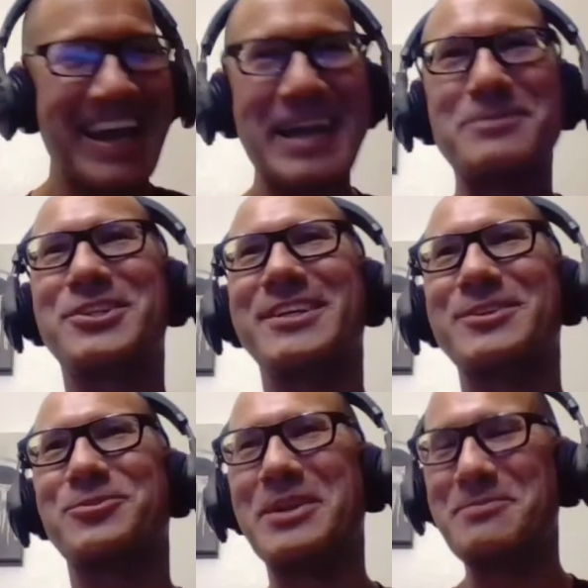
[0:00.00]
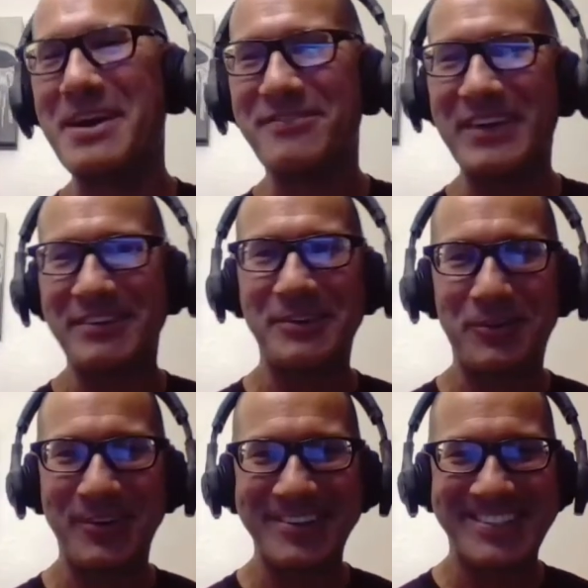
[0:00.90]
See, I don't.
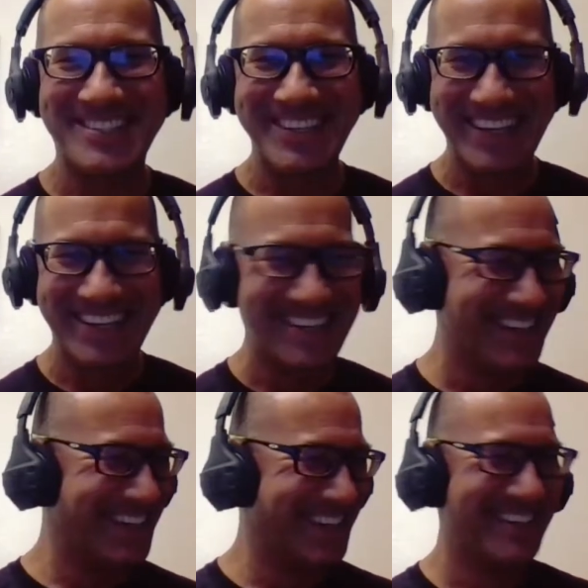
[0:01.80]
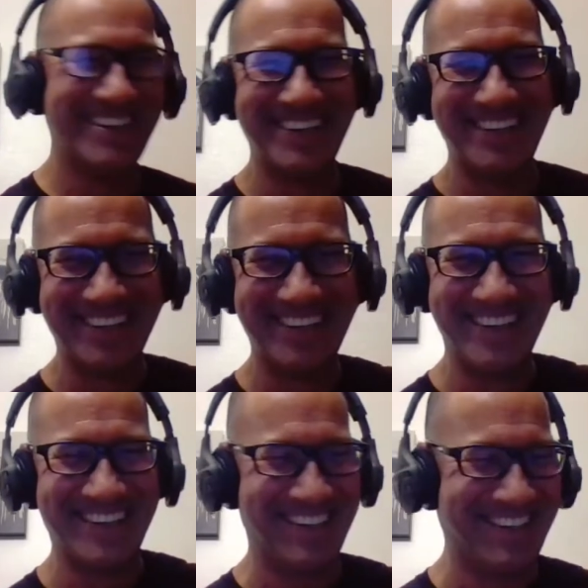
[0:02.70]
Where do you find these?
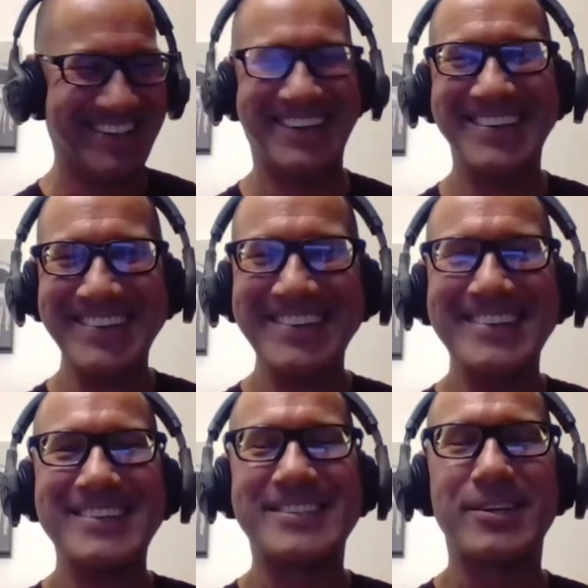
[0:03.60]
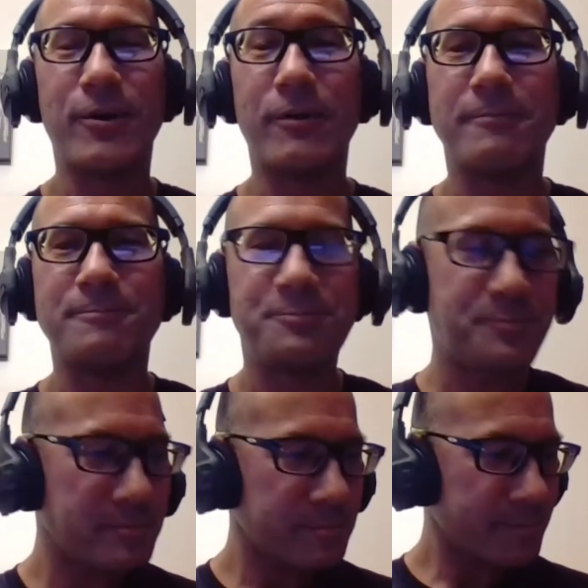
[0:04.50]
Like, we're over
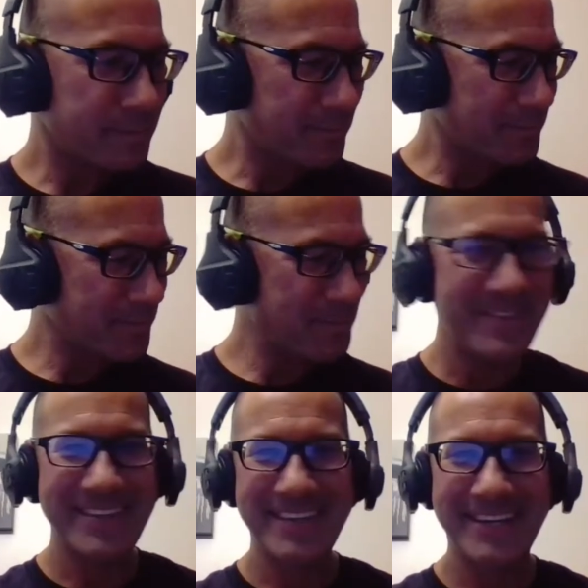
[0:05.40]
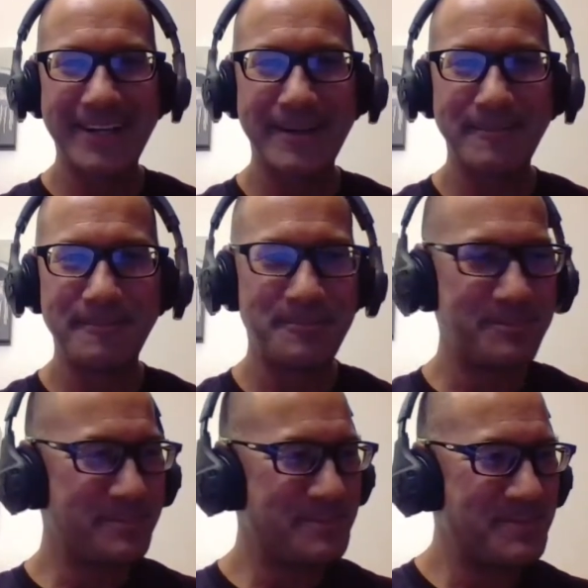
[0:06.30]
here, we're reading like fucking
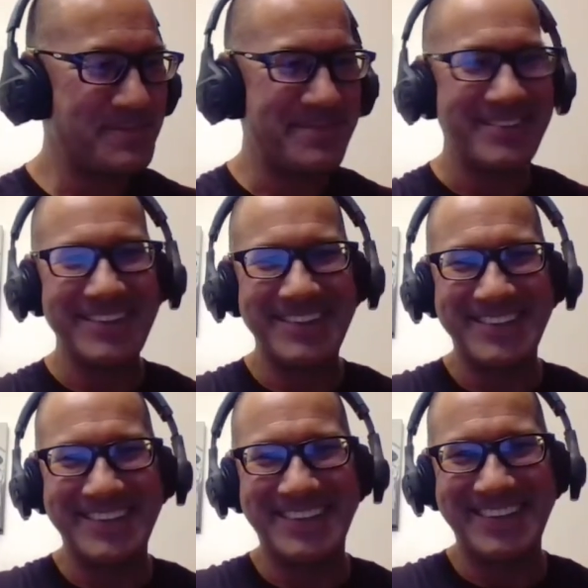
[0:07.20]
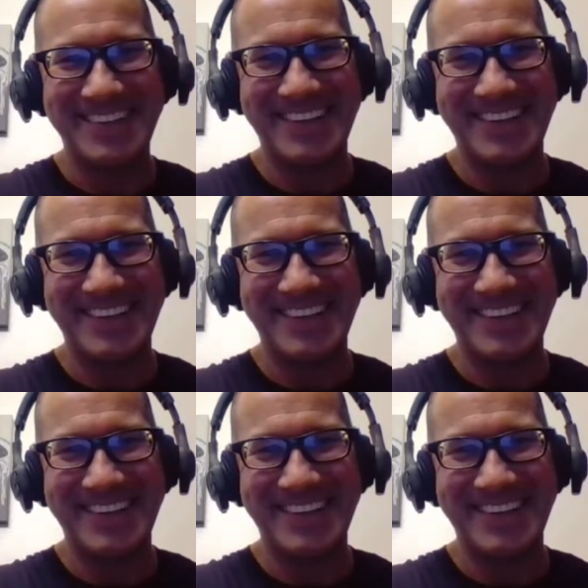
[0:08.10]
10,000 Doors of January.